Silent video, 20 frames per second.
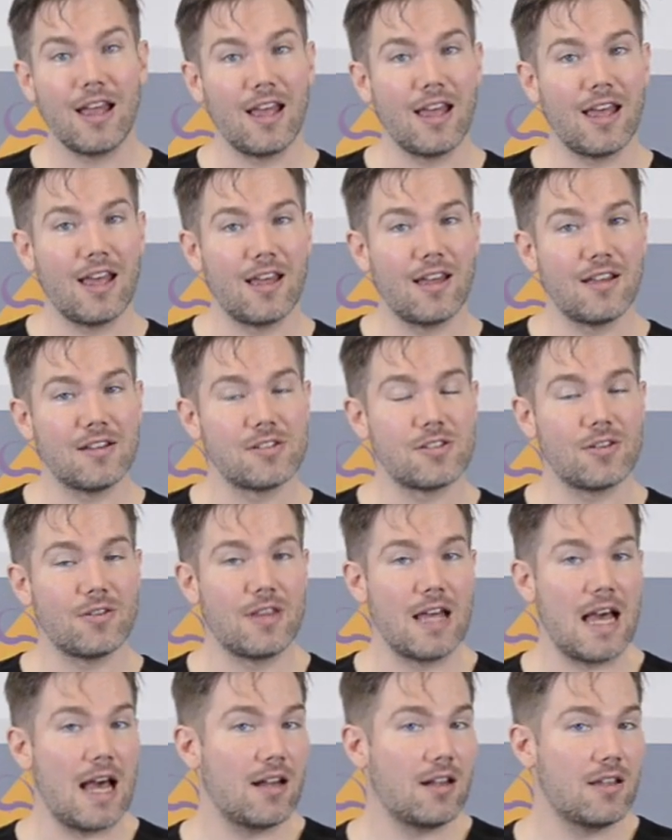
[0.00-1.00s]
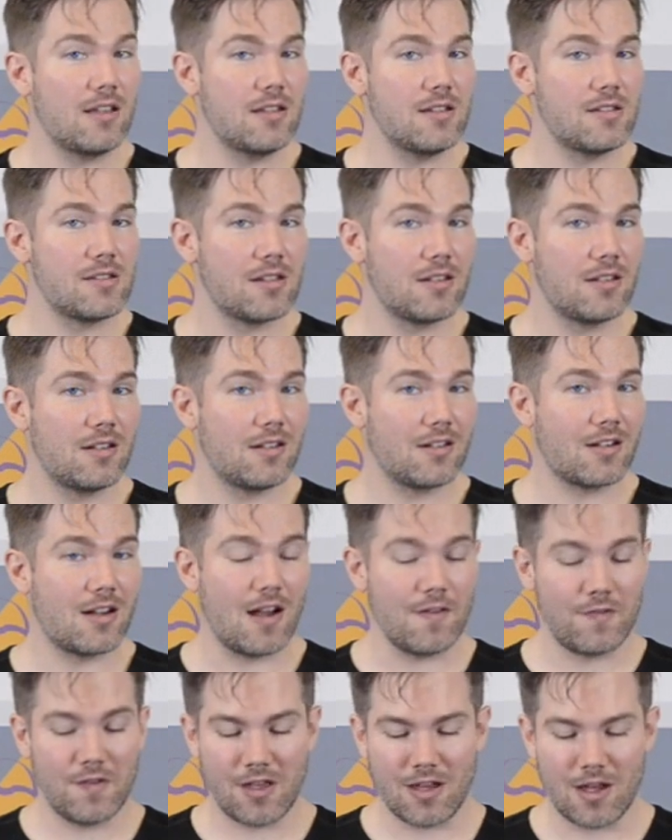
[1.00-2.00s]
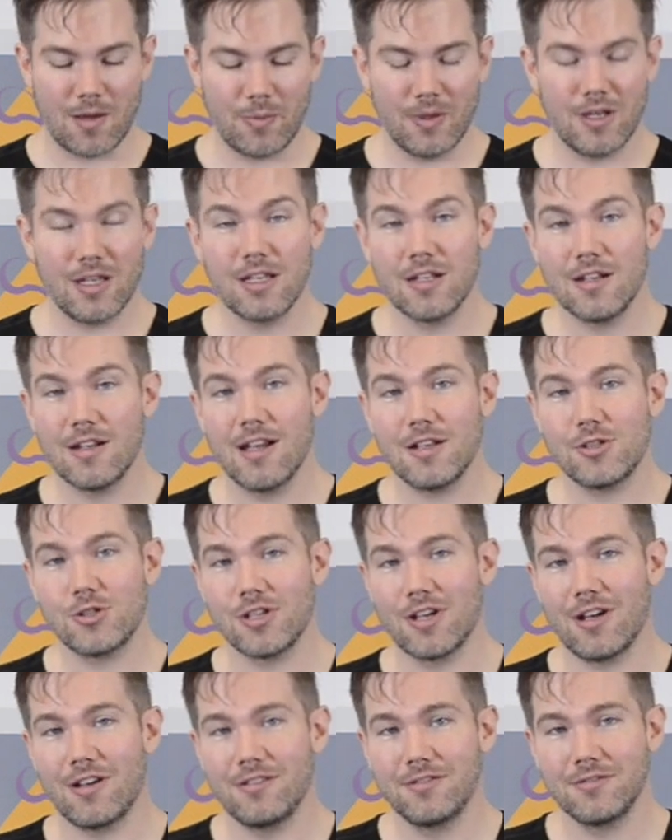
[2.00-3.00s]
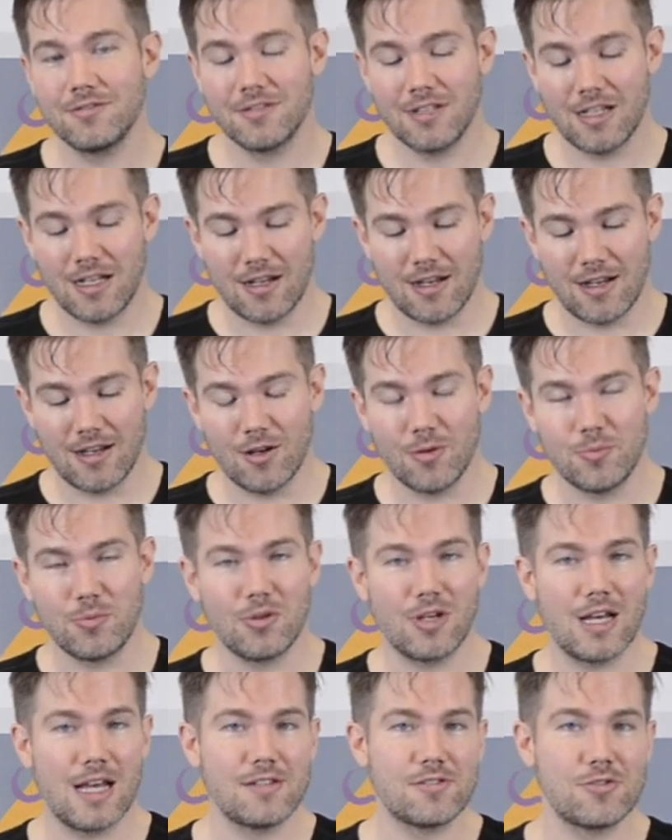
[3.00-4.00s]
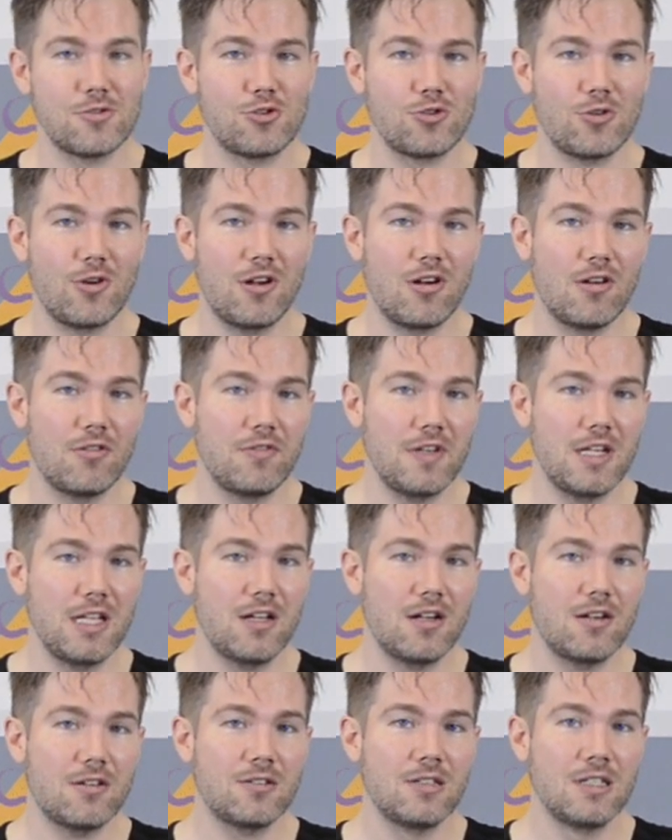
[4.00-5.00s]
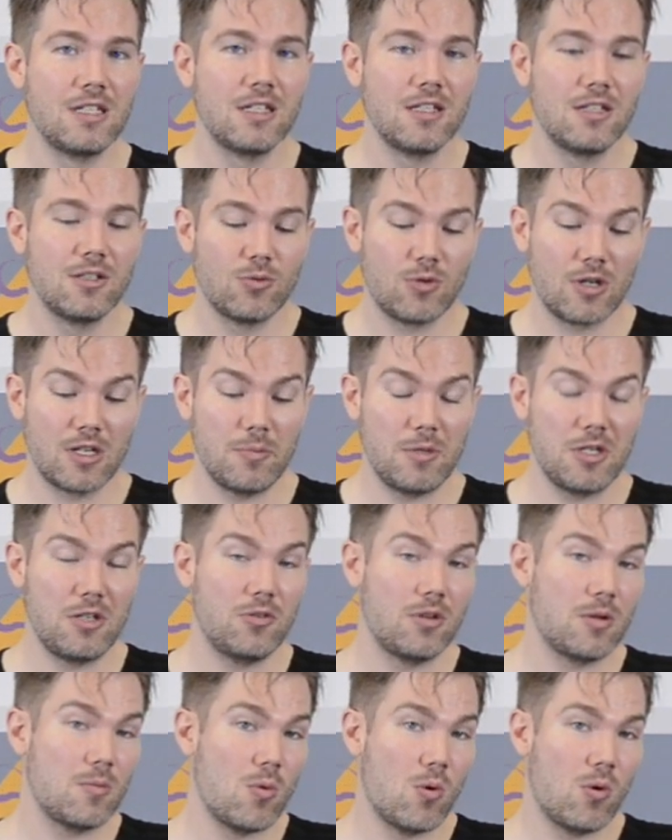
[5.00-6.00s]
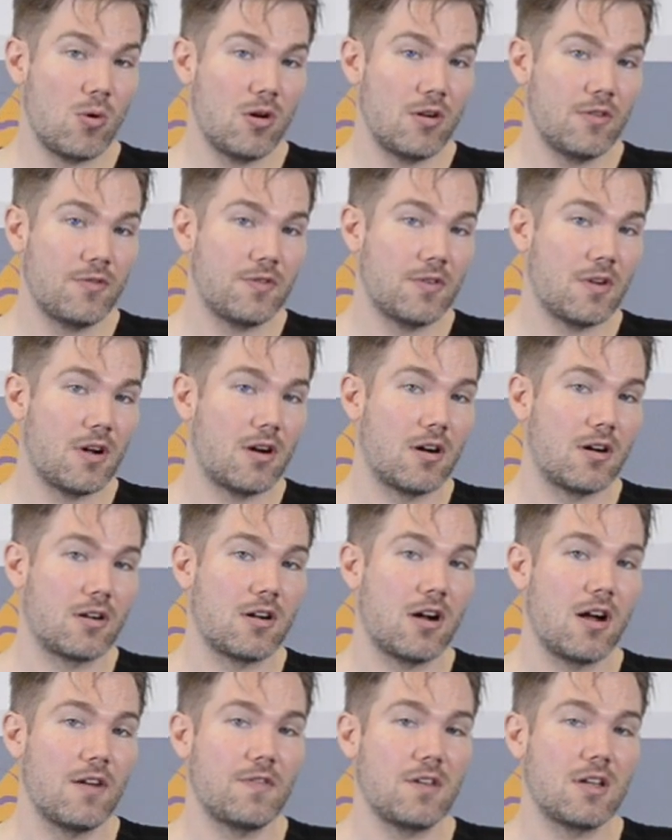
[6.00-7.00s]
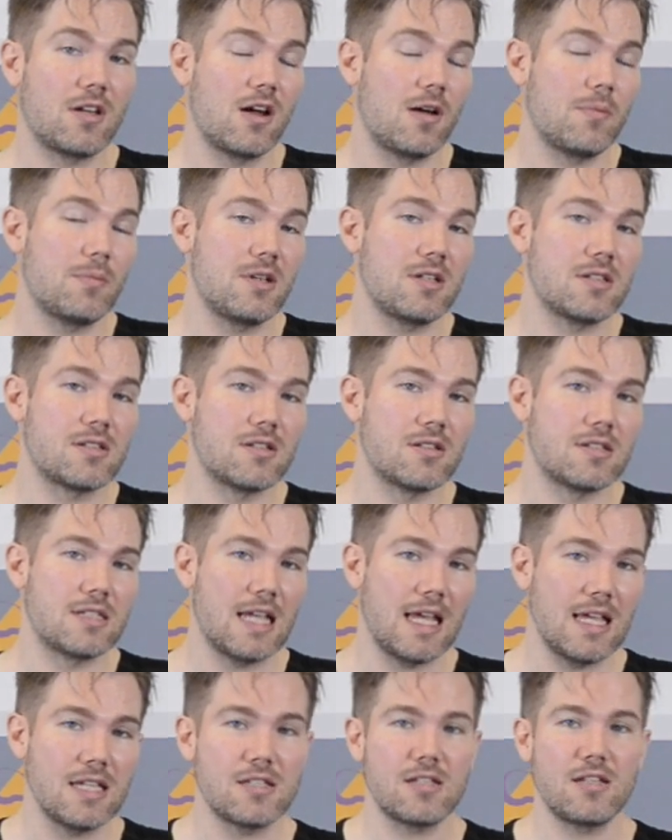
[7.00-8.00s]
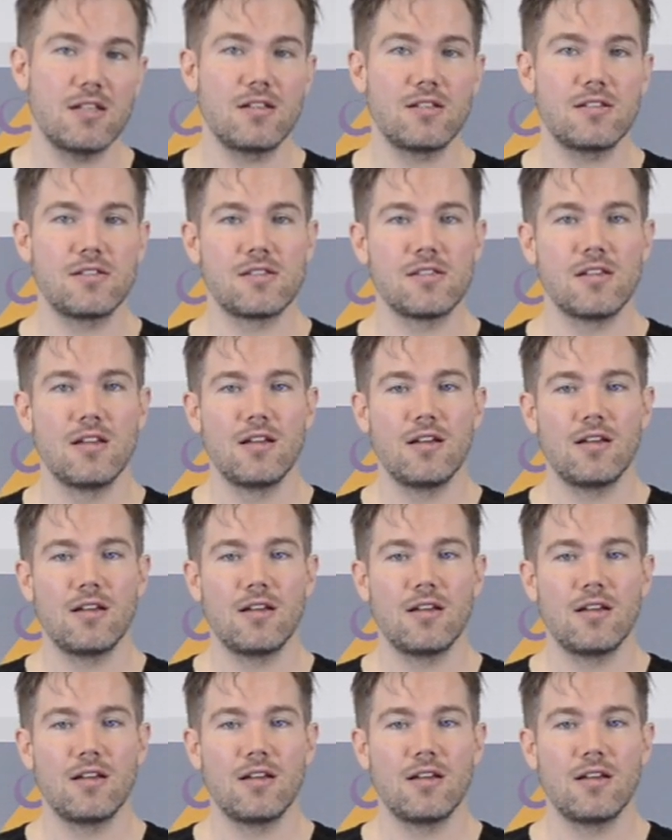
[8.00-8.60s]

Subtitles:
And so that is coffee cupping in a nutshell. I hope you guys enjoyed our video. We're going to be doing more of our coffee cuppings and tastings.